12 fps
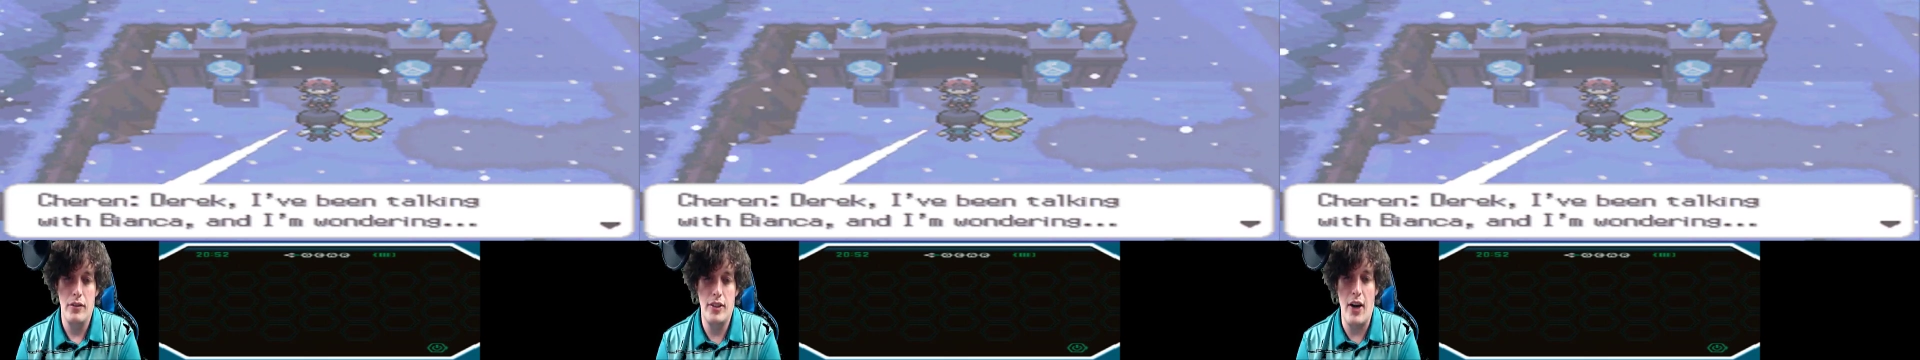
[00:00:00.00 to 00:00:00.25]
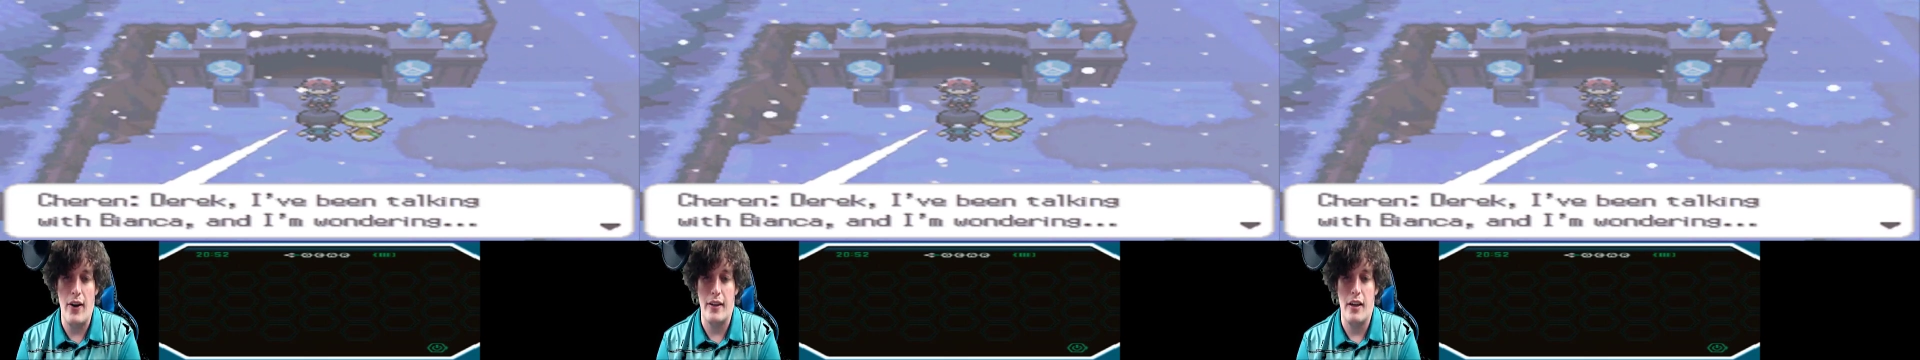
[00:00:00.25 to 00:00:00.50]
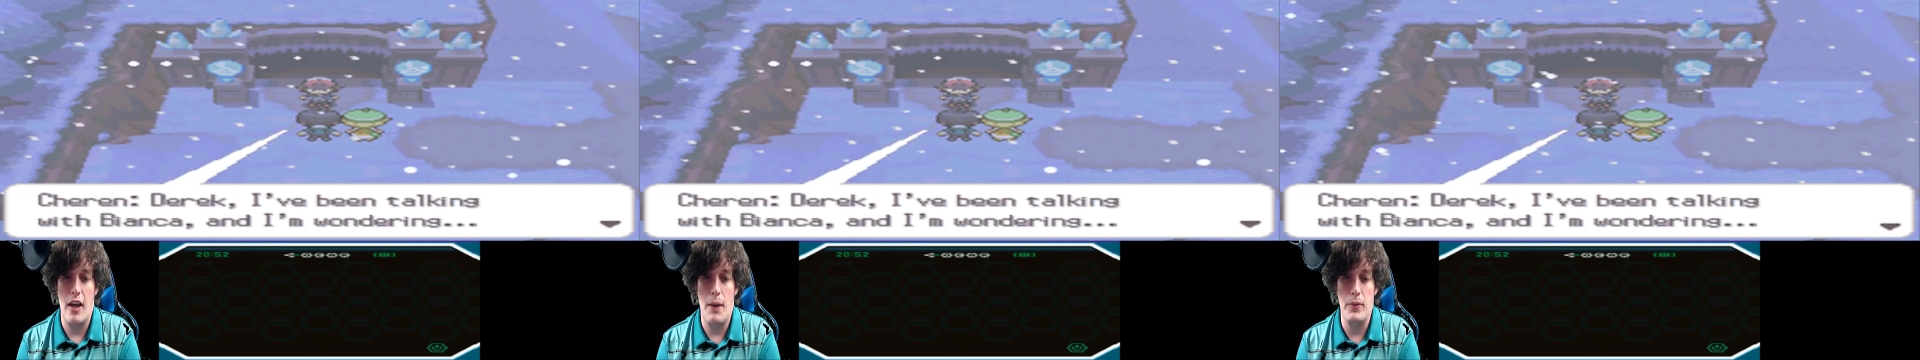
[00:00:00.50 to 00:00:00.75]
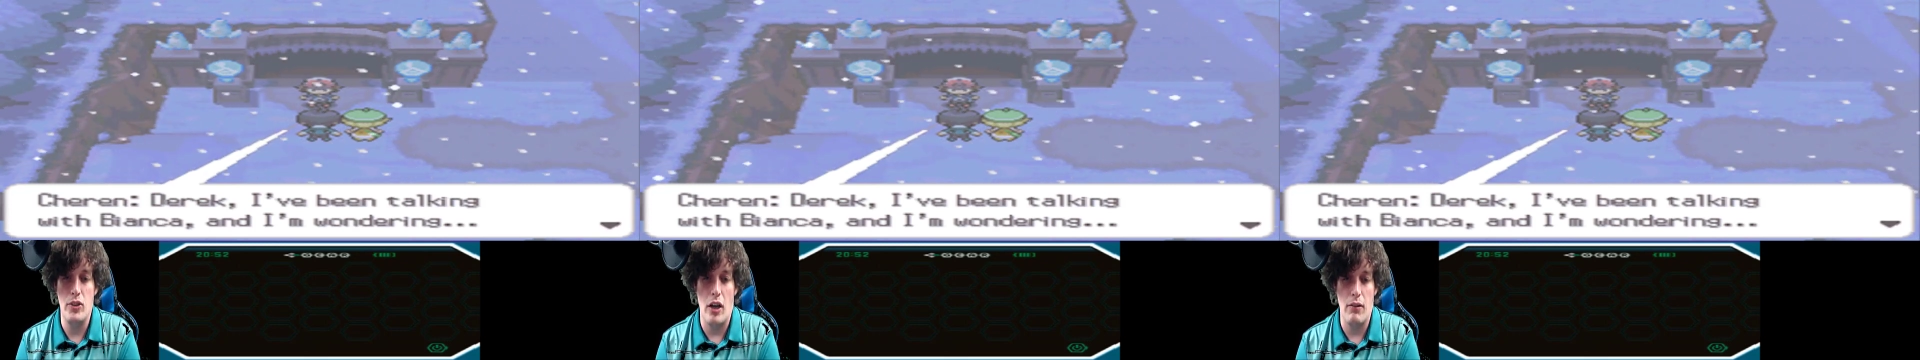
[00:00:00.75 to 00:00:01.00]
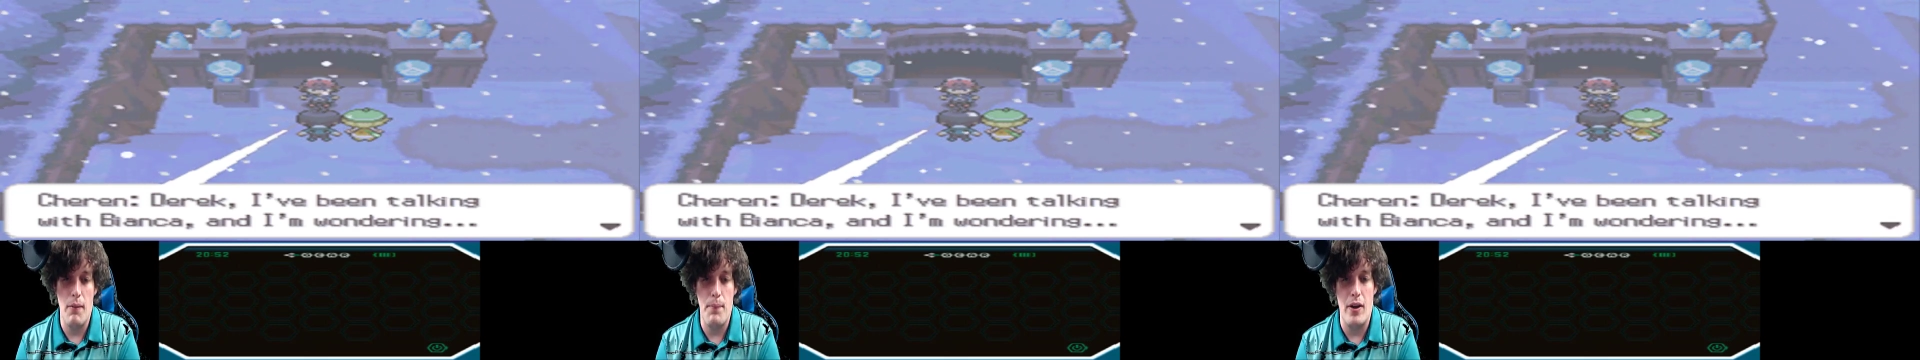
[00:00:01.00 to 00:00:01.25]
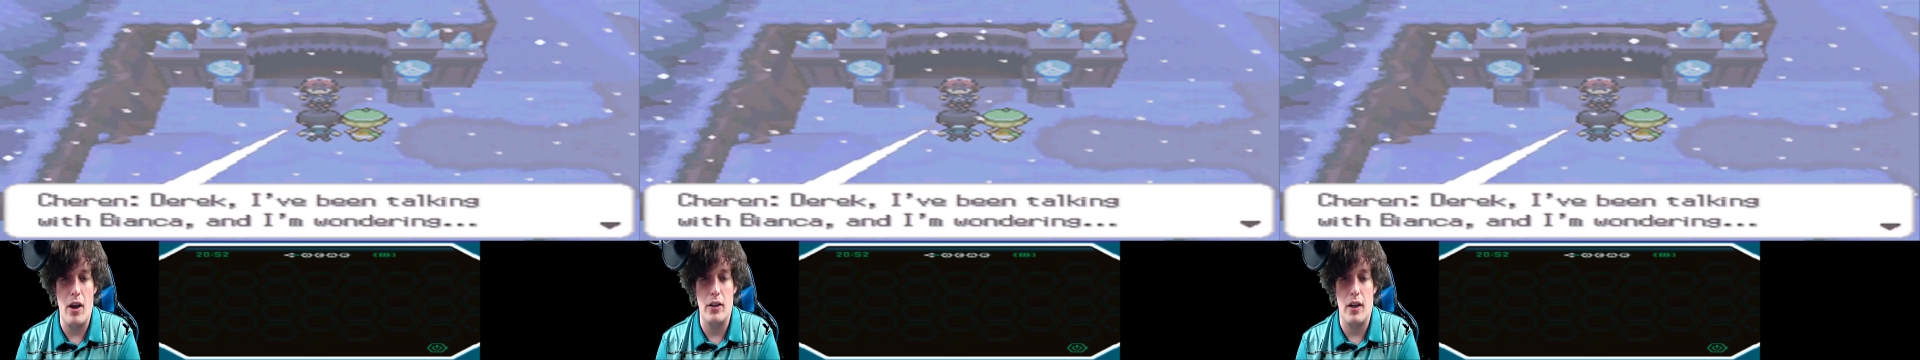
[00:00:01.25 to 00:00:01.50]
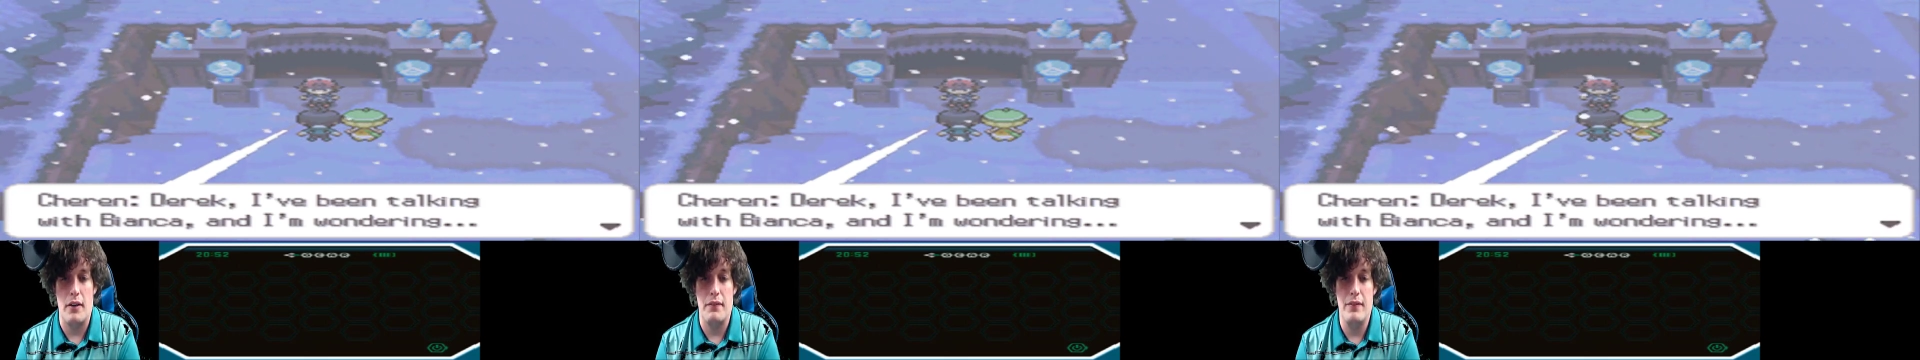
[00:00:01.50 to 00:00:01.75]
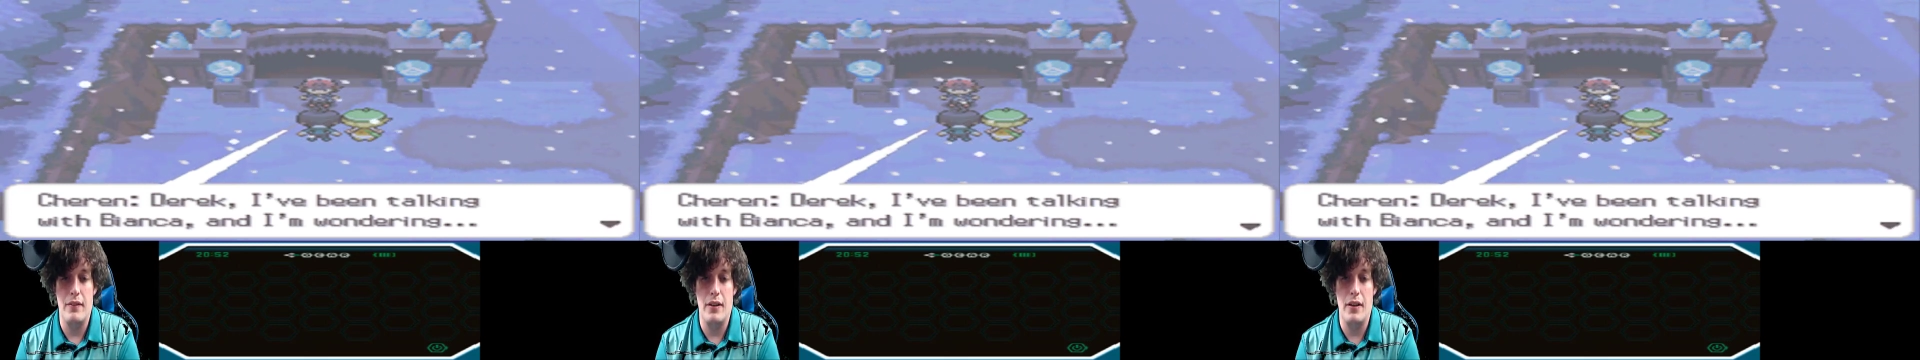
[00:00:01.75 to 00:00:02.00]
Derek, I've been talking with Bianca,
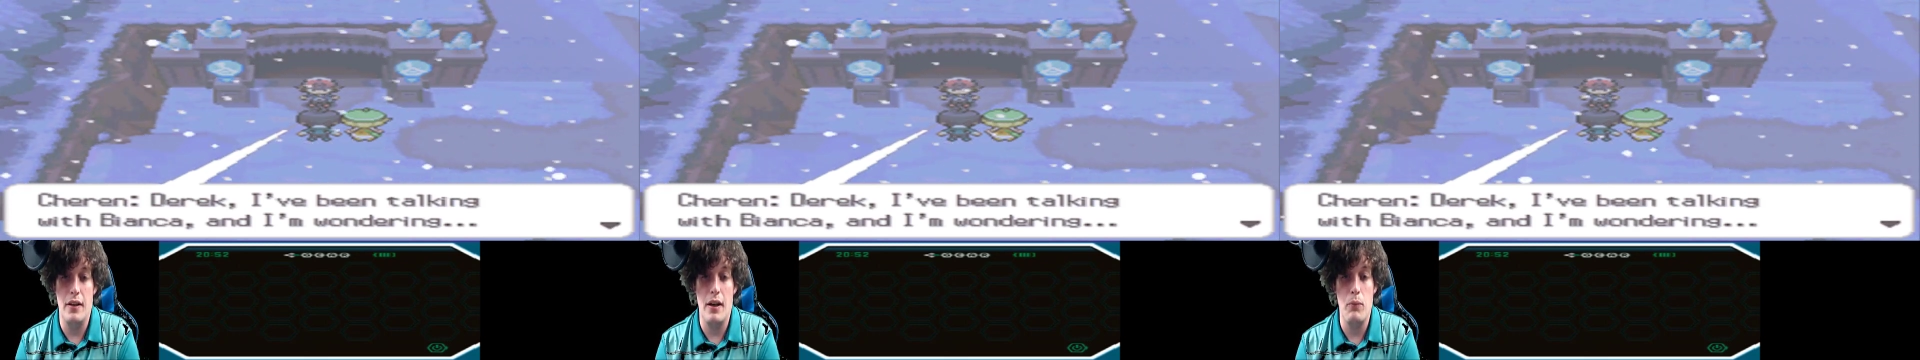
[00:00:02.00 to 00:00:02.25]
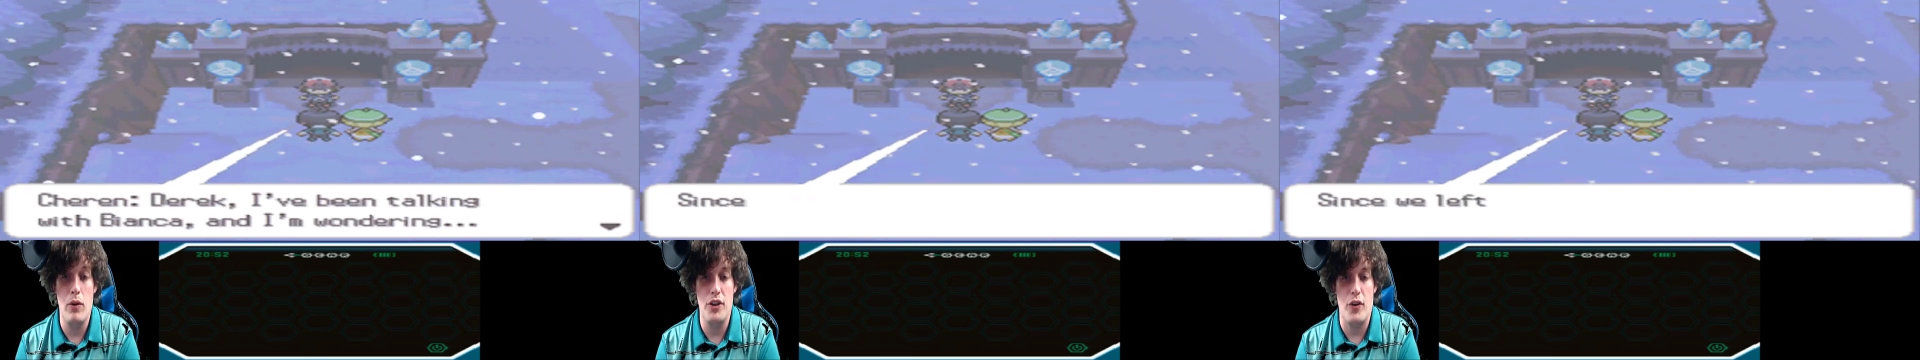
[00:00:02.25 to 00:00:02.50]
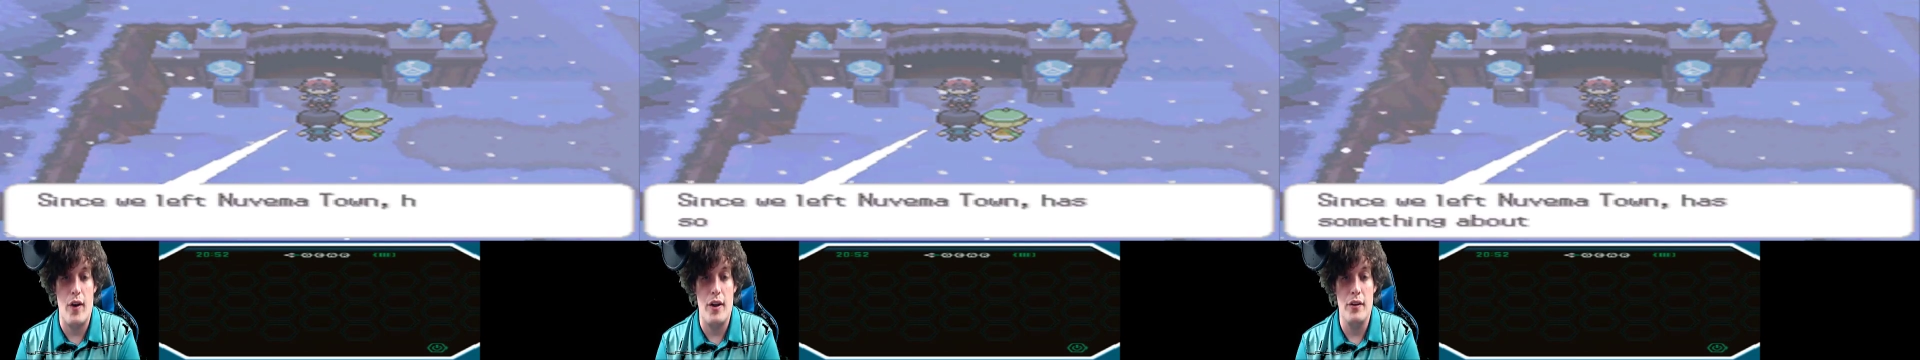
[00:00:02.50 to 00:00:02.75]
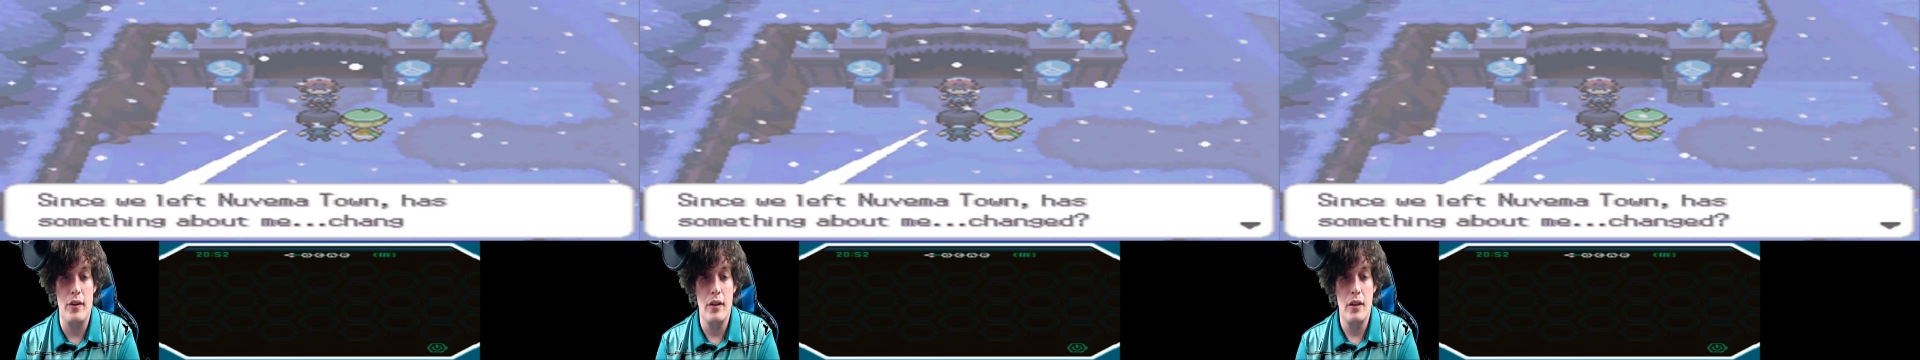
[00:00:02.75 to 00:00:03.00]
and I'm wondering,